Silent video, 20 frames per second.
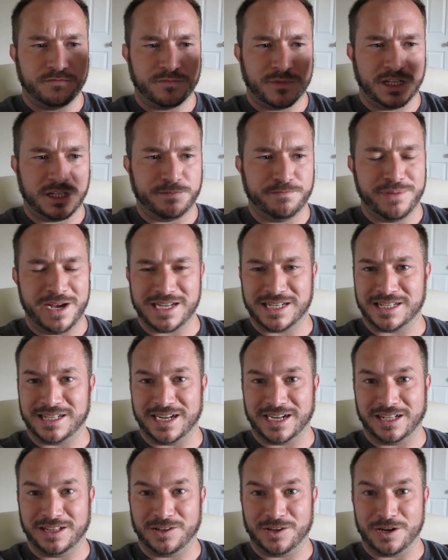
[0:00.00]
it's best that
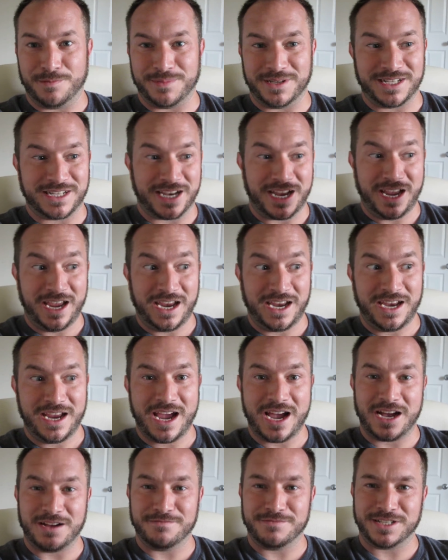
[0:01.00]
I clear it up and say, hey,
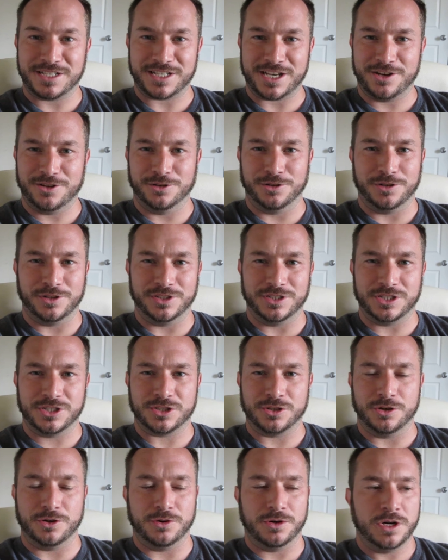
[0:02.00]
yeah, I'm single, and
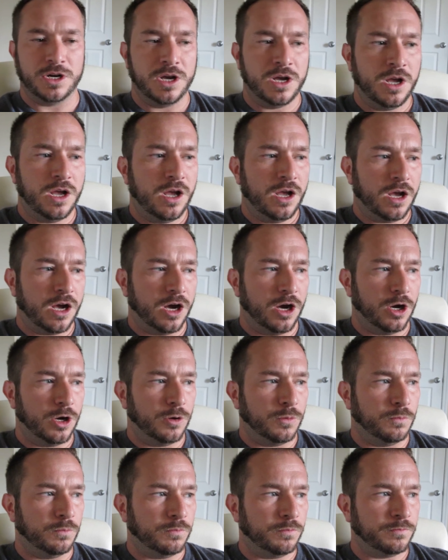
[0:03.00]
so
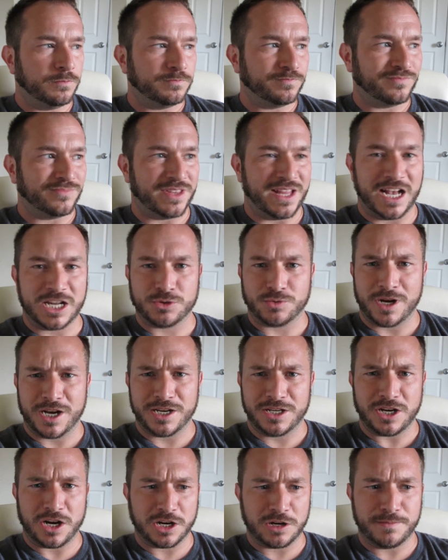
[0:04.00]
that's why I
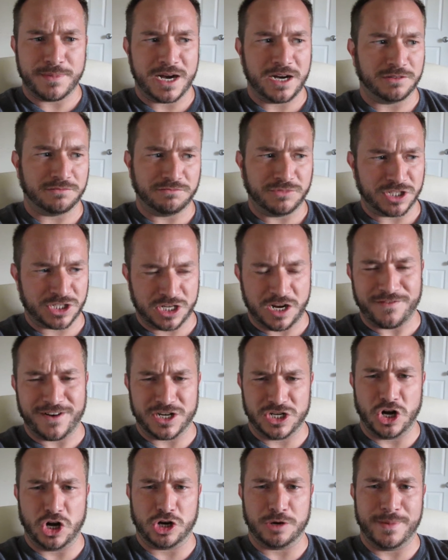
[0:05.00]
talk about the stuff I
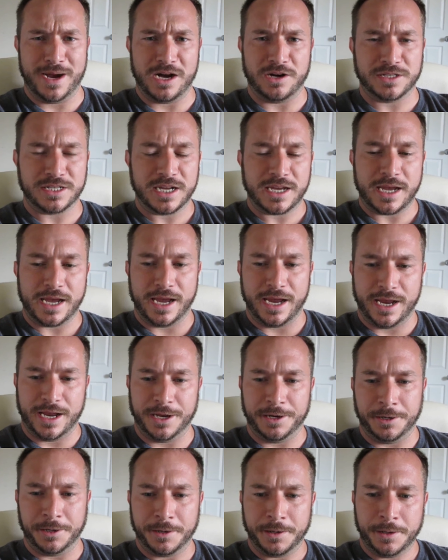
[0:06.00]
talk about,
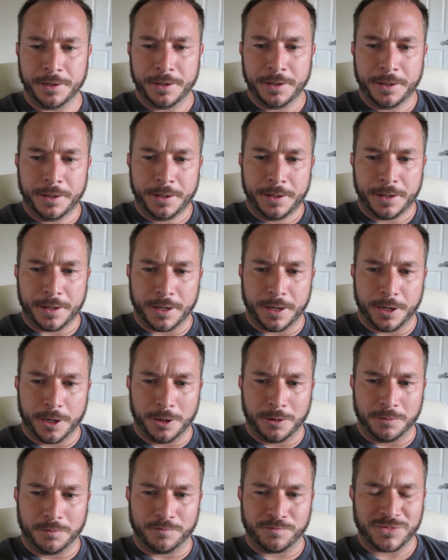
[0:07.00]
and
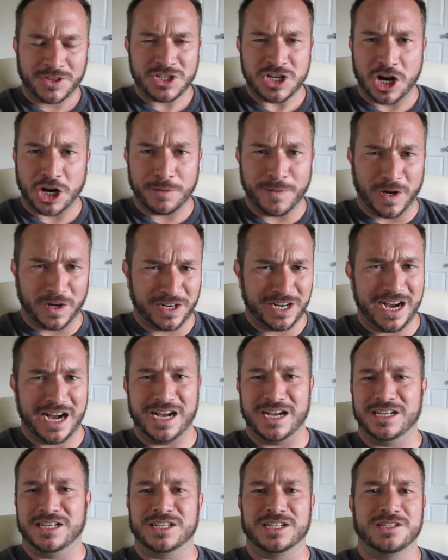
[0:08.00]
talk about
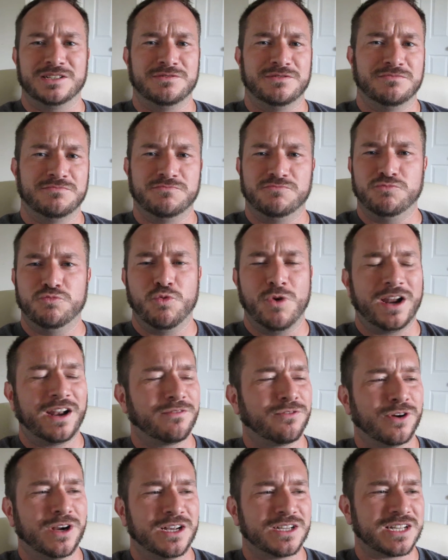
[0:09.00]
guys and
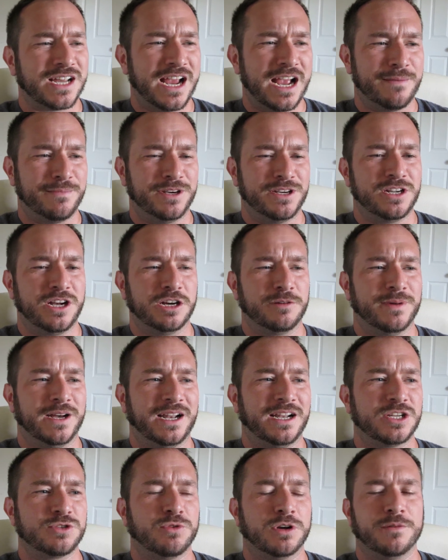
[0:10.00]
whatever else I happen to talk about.
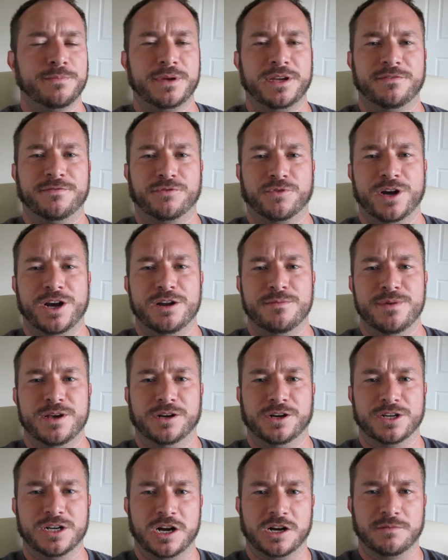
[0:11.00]
I just want to be free to be
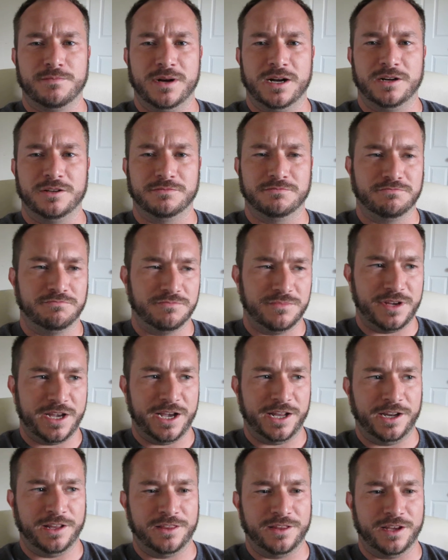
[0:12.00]
able to talk about
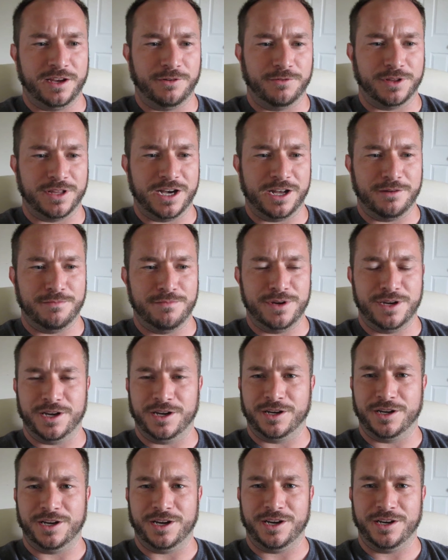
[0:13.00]
anything without it
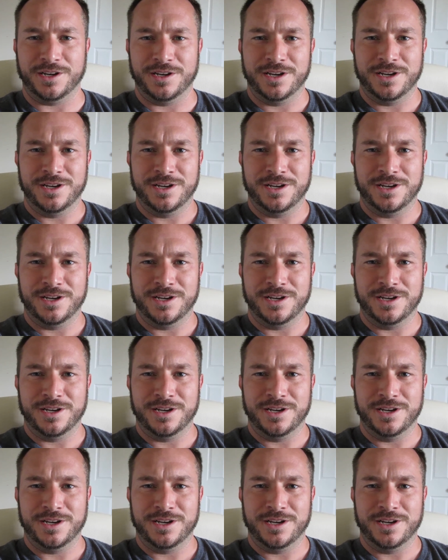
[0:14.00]
being a,